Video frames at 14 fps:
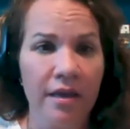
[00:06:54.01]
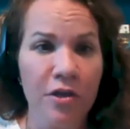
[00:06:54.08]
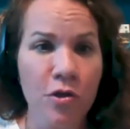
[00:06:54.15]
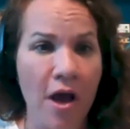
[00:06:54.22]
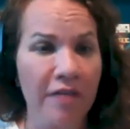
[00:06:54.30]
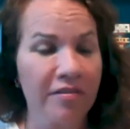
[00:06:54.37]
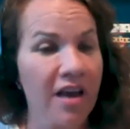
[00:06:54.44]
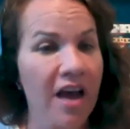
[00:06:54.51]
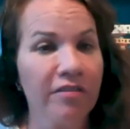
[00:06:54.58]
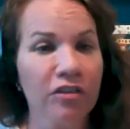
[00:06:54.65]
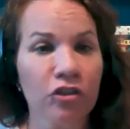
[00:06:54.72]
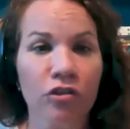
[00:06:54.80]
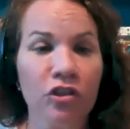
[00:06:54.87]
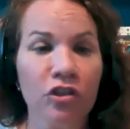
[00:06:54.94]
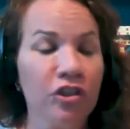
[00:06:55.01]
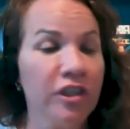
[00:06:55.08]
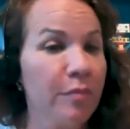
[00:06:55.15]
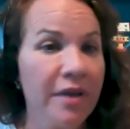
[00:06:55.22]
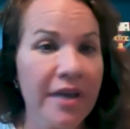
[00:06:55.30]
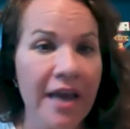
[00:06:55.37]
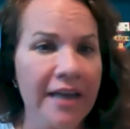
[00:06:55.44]
You have to have a certain G
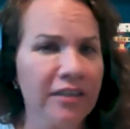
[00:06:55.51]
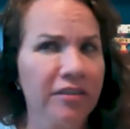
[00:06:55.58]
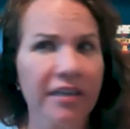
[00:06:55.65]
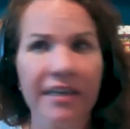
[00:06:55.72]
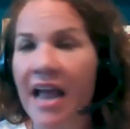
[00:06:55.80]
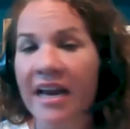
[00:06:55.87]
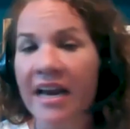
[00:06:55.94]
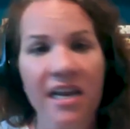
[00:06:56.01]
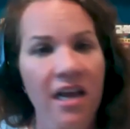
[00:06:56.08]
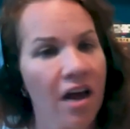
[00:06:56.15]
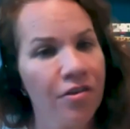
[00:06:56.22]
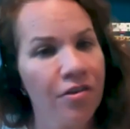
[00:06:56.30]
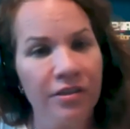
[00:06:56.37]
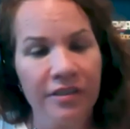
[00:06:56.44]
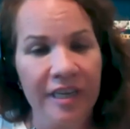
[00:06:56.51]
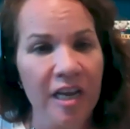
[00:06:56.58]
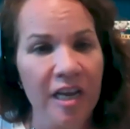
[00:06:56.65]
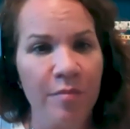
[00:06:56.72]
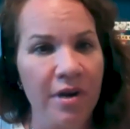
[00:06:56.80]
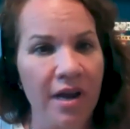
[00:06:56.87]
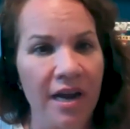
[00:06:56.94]
P A, just like any other
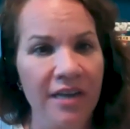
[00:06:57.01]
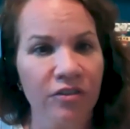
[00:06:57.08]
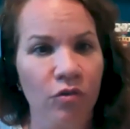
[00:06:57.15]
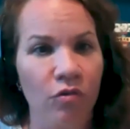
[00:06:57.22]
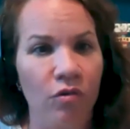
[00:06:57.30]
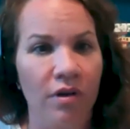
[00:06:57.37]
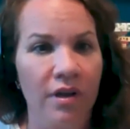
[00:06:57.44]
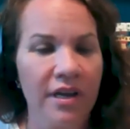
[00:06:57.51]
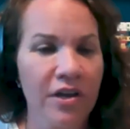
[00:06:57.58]
team in high school.